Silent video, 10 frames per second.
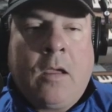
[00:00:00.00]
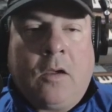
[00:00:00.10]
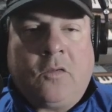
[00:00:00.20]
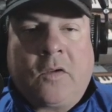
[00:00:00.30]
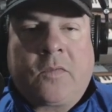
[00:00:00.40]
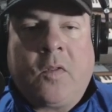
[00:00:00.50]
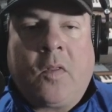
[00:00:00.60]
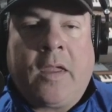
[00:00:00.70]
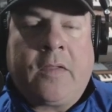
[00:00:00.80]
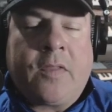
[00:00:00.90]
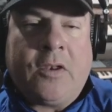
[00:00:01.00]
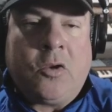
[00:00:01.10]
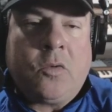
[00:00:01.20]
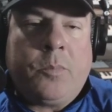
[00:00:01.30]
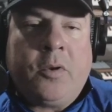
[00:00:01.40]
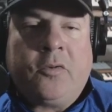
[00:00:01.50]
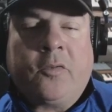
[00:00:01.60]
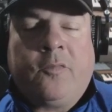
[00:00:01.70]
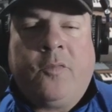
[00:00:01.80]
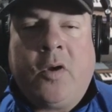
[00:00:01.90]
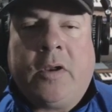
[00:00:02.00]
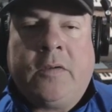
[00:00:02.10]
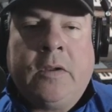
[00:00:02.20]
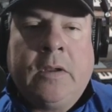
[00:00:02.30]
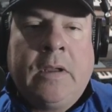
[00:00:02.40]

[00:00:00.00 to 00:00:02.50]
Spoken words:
Adjust the length, then you can put your foot